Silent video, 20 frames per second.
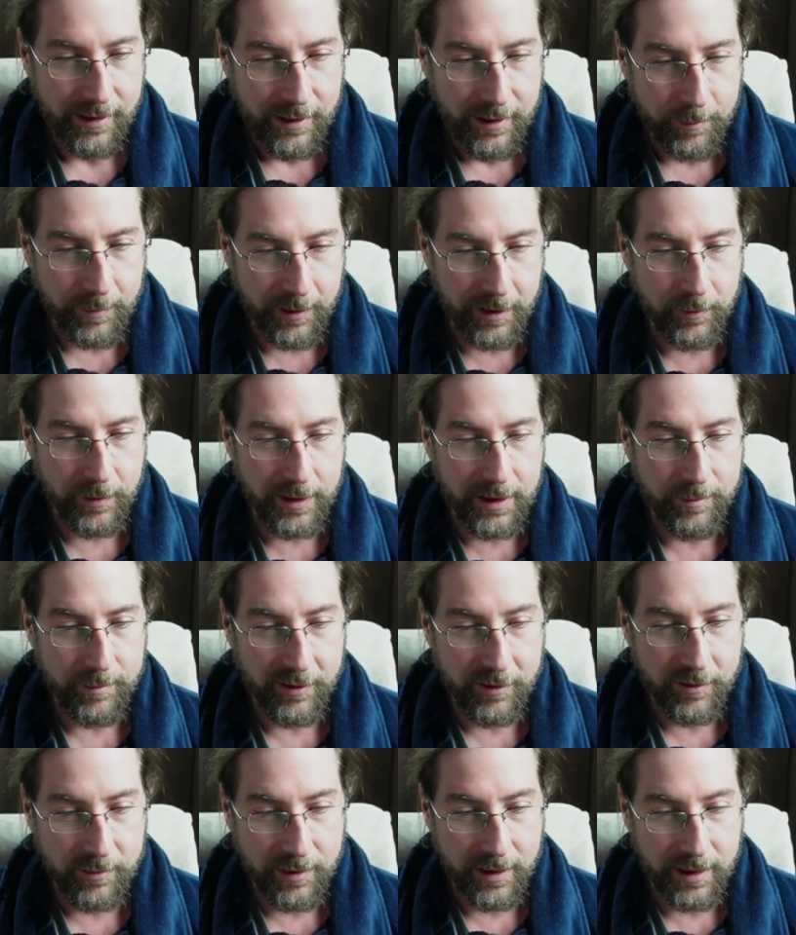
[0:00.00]
By the way, I
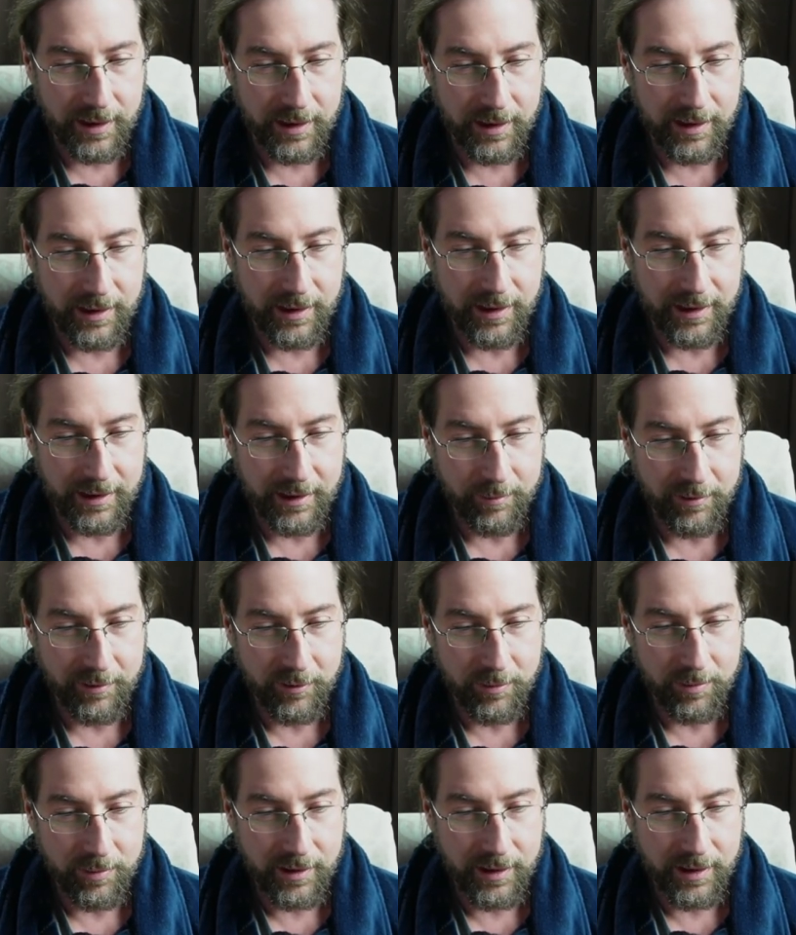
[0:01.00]
miss my eh, head-up
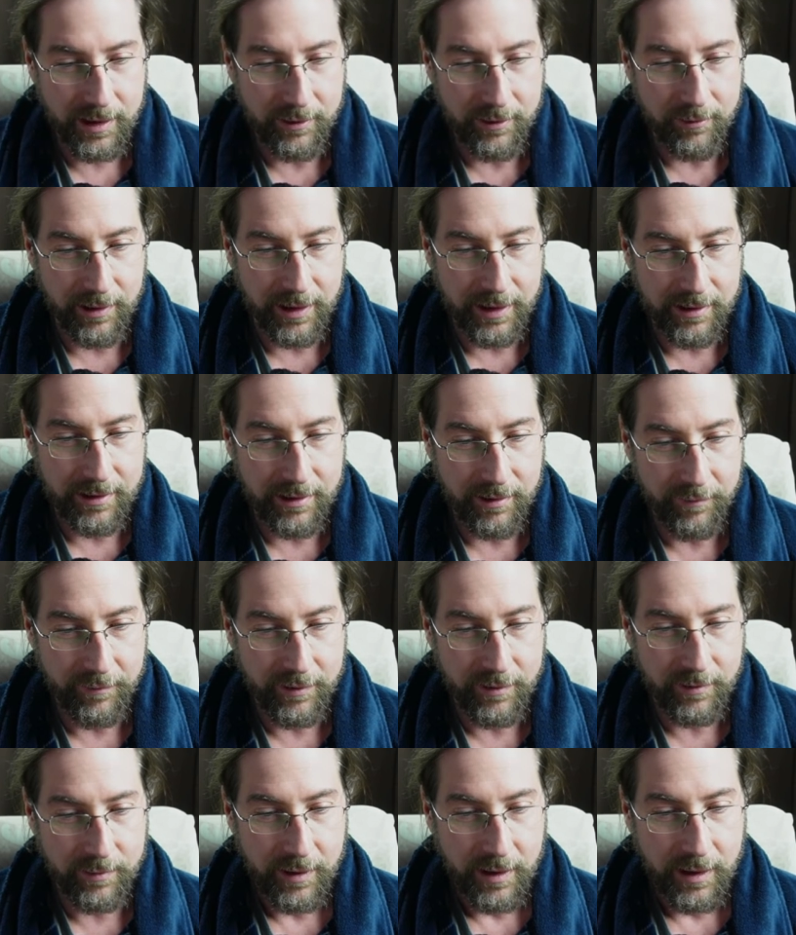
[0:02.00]
display and ride
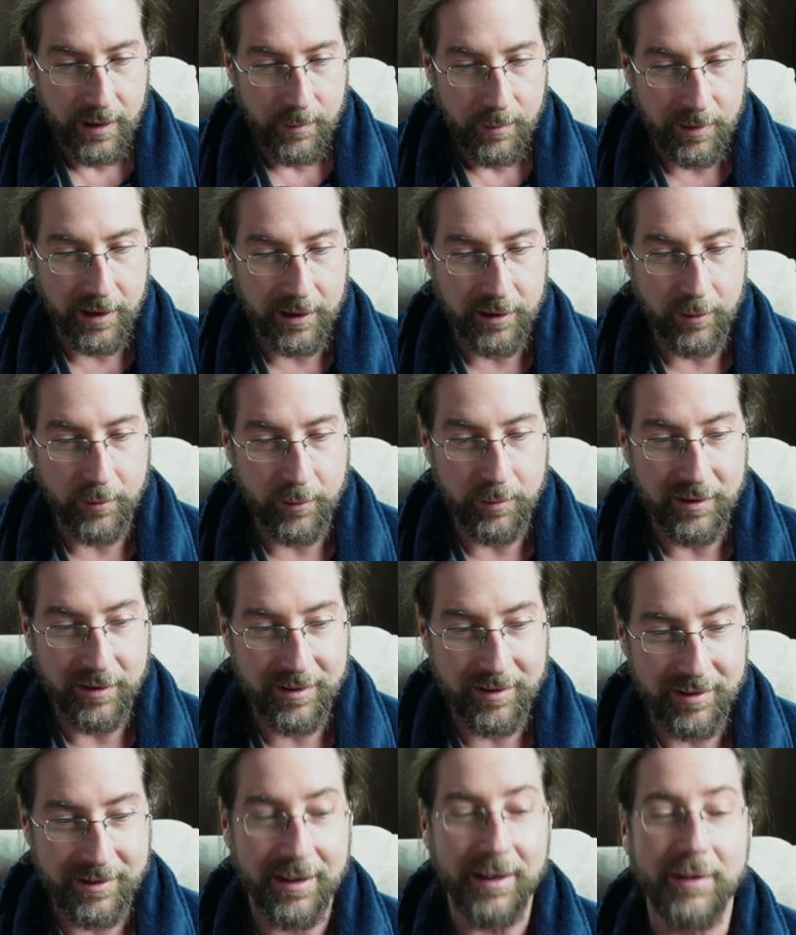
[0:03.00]
comfort, but I don't miss
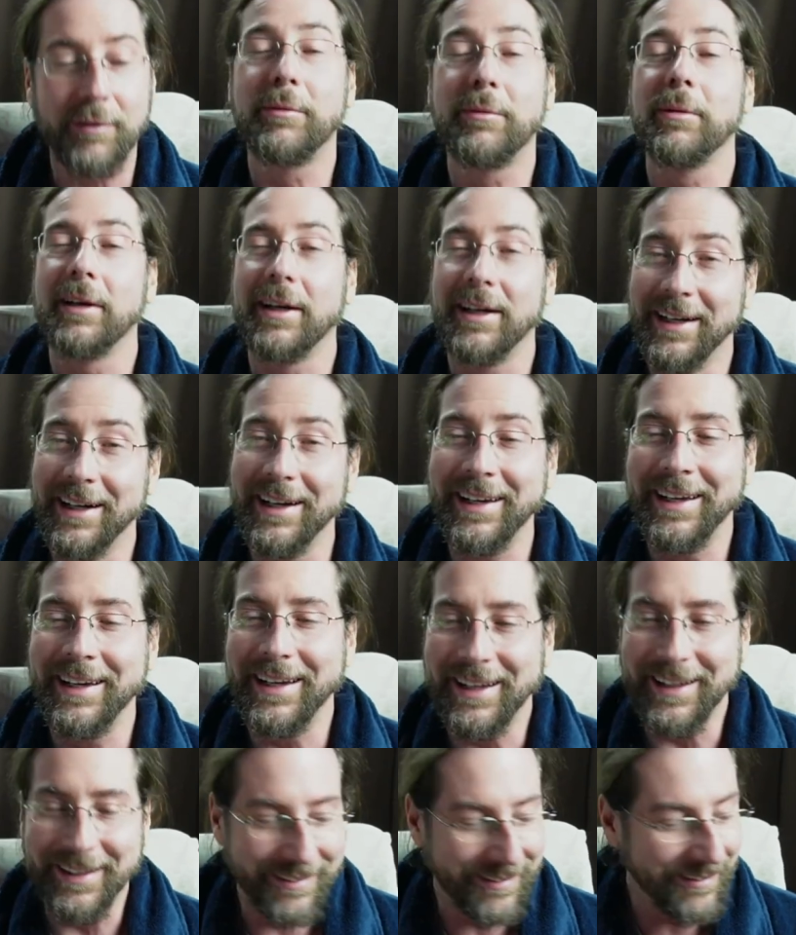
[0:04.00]
the software.
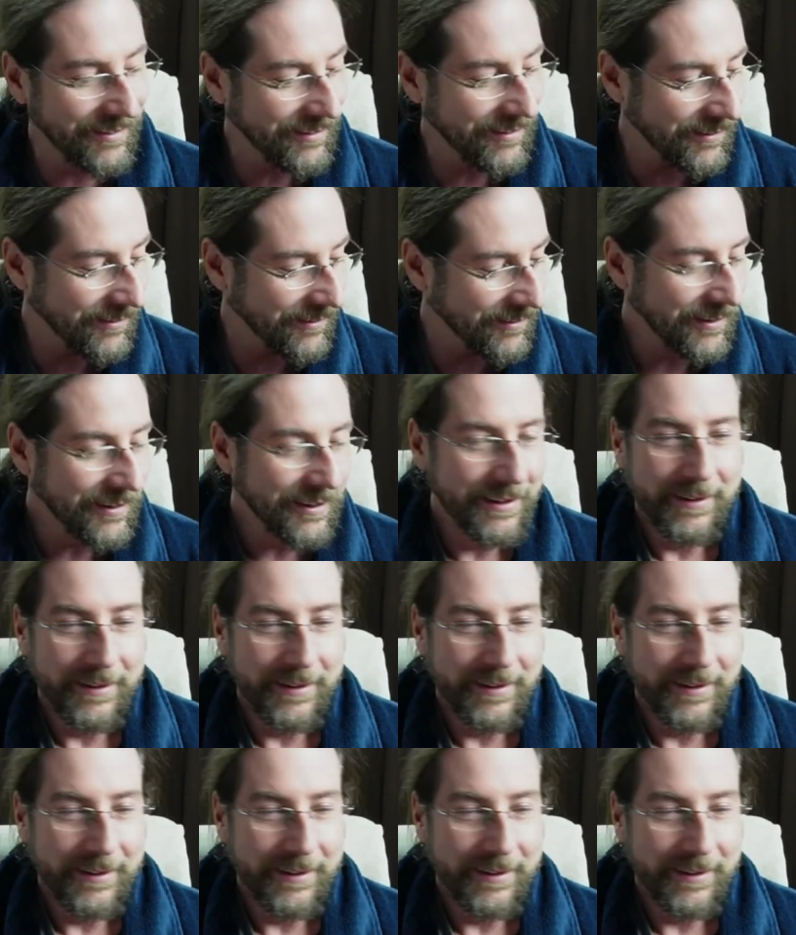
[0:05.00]
it's true.